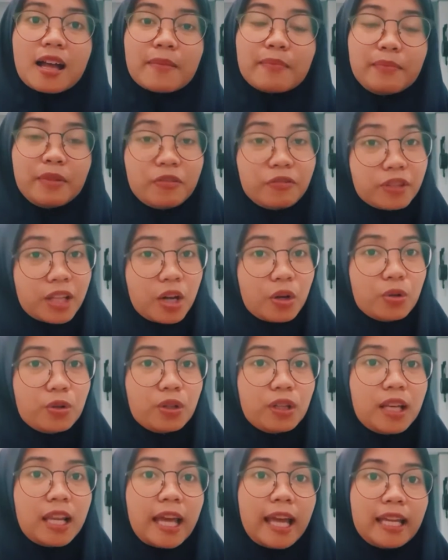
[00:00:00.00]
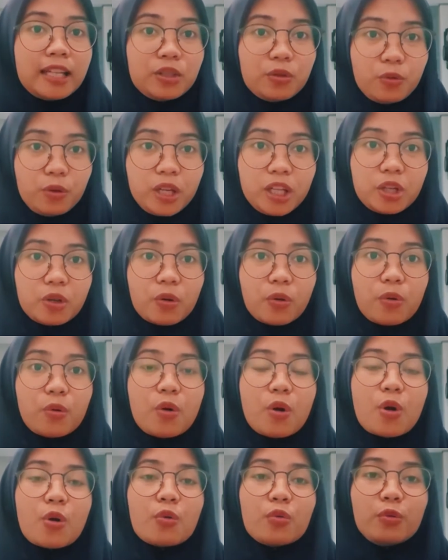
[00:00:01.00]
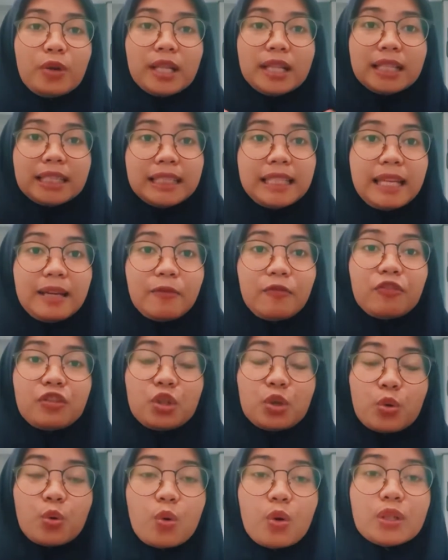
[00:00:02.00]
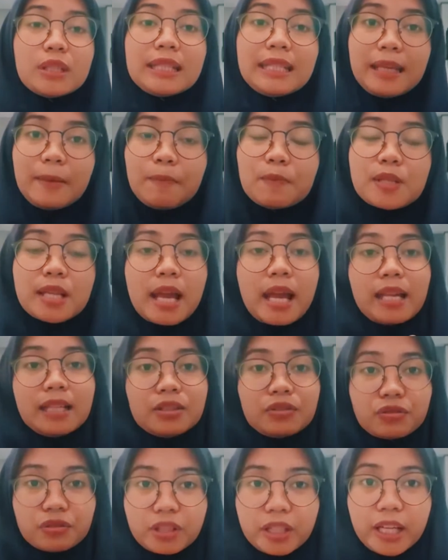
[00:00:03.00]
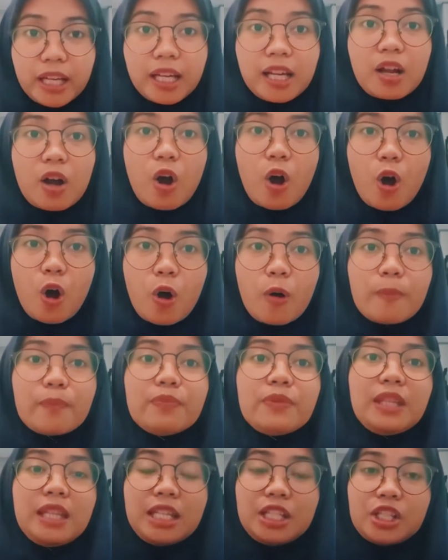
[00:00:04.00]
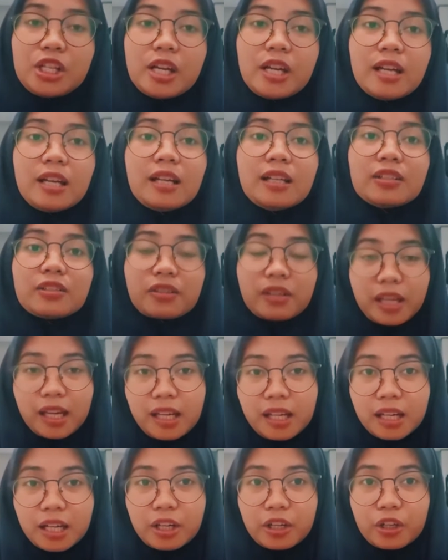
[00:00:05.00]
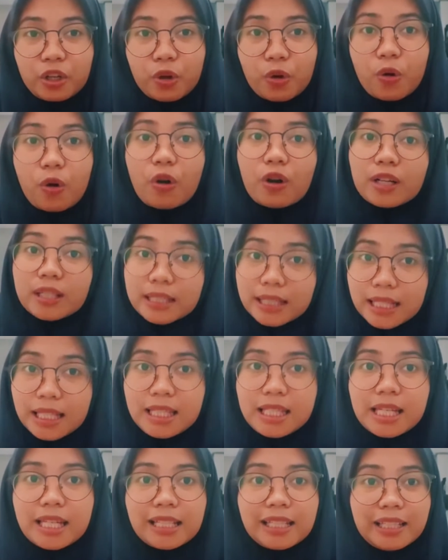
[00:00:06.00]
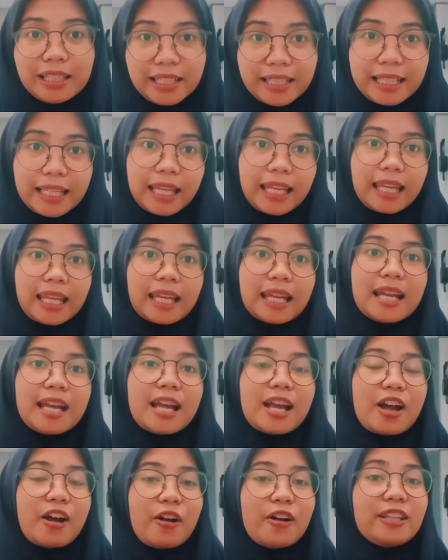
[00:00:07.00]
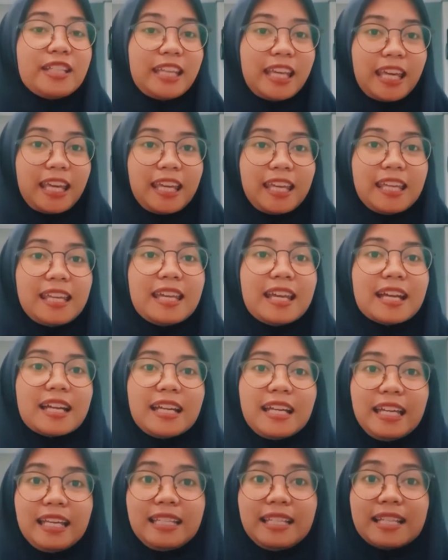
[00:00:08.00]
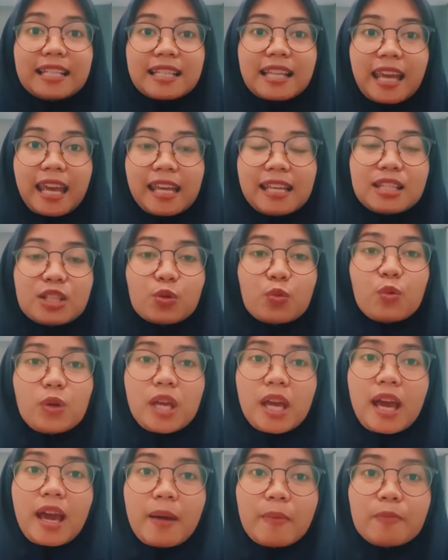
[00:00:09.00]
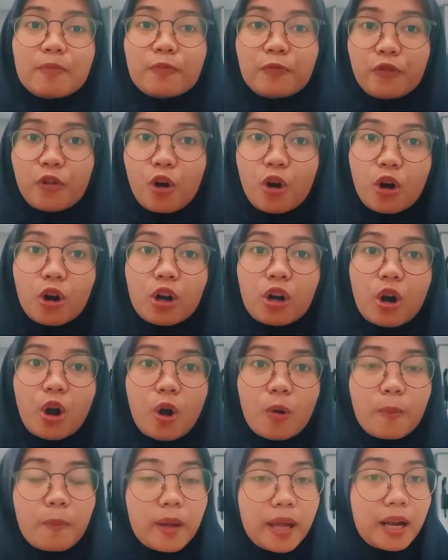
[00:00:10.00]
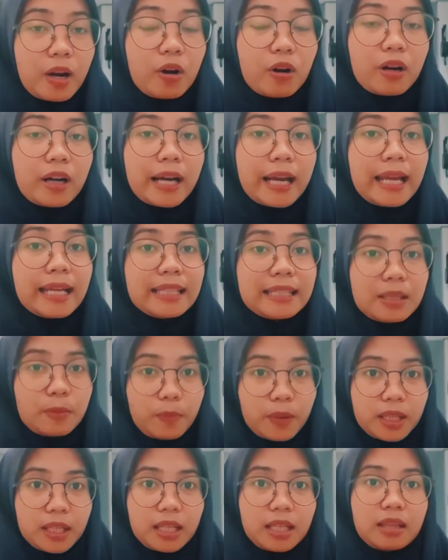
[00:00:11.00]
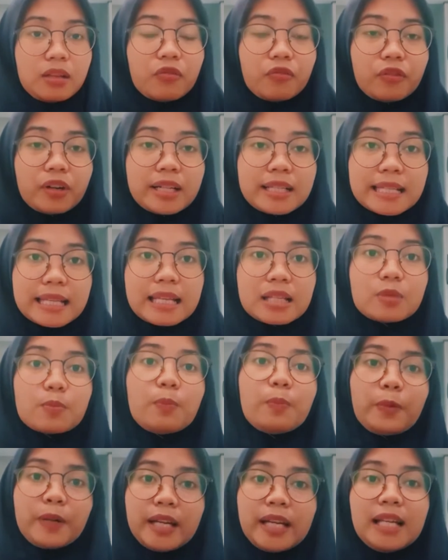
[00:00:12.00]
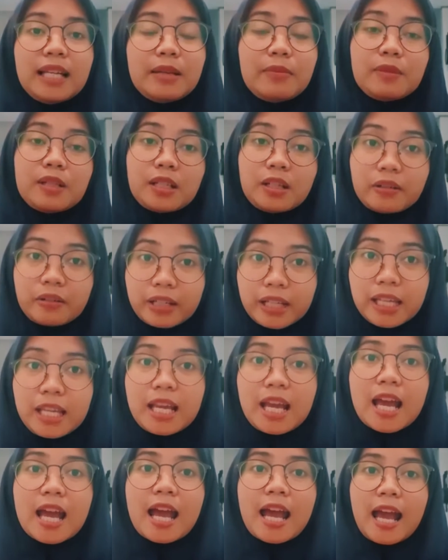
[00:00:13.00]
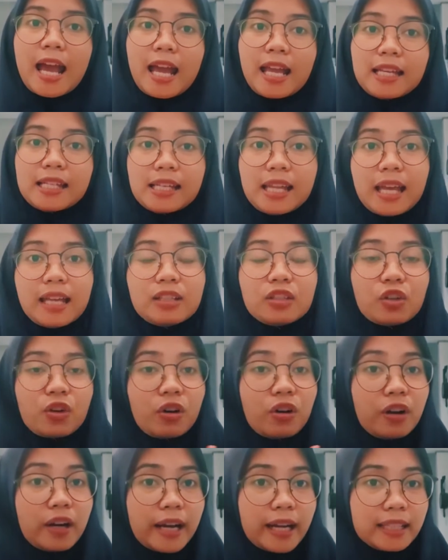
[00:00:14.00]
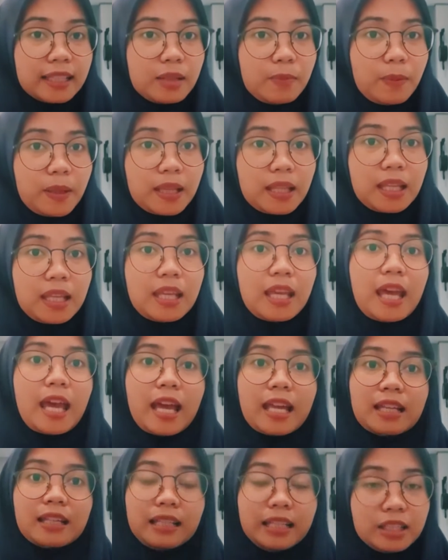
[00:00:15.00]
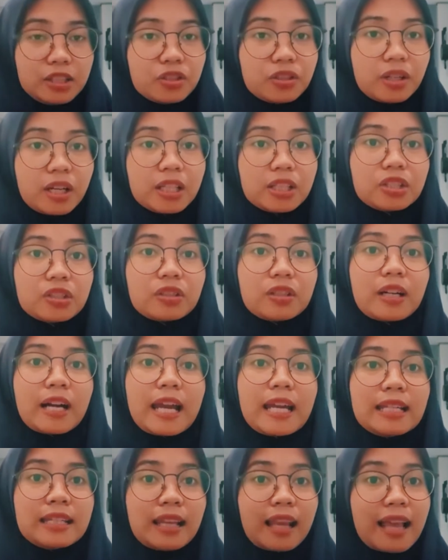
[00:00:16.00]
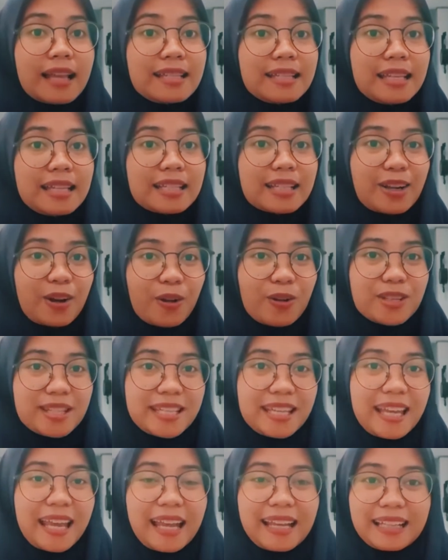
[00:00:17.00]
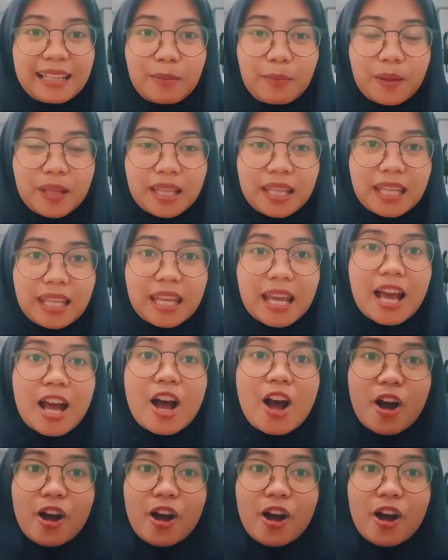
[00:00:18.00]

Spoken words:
Miftahul and Guido will give you tips and trick of teaching scenario or teaching learning. Okay, in this case we have four of our activity. The first is preliminary and then core activity and literature and last is closing activity.